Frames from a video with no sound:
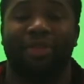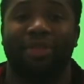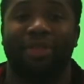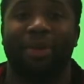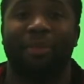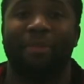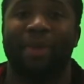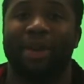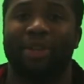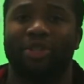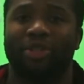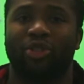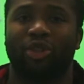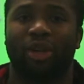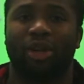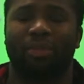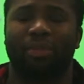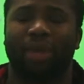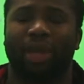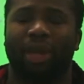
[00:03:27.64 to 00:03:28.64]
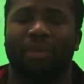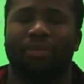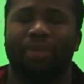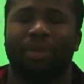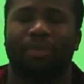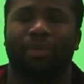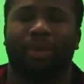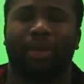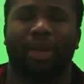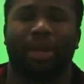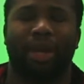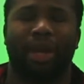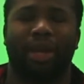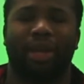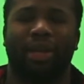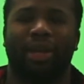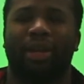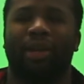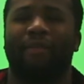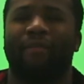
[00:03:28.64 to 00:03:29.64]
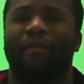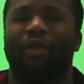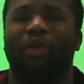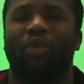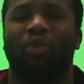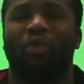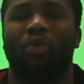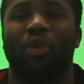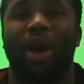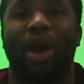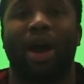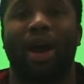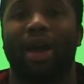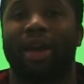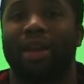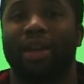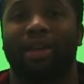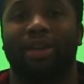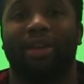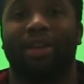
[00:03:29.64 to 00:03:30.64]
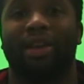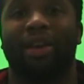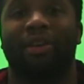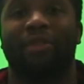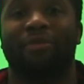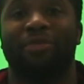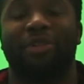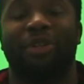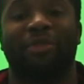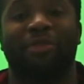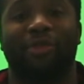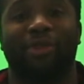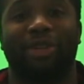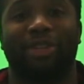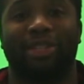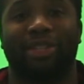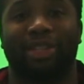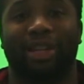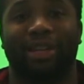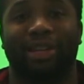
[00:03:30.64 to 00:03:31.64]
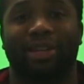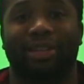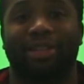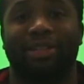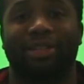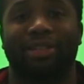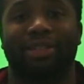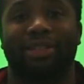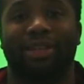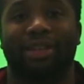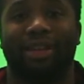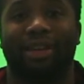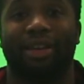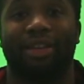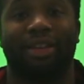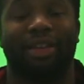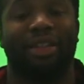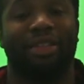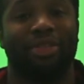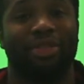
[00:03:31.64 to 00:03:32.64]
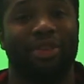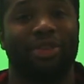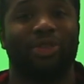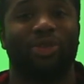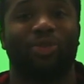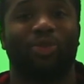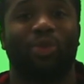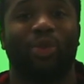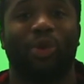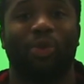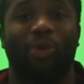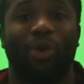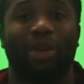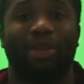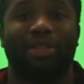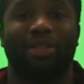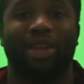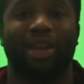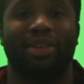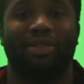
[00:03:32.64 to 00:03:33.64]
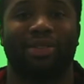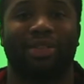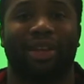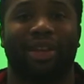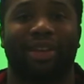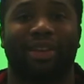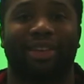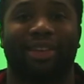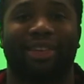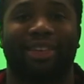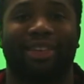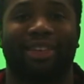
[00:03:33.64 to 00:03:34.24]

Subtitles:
the bass drum can be played in a variety of different settings. This is what one sounds like.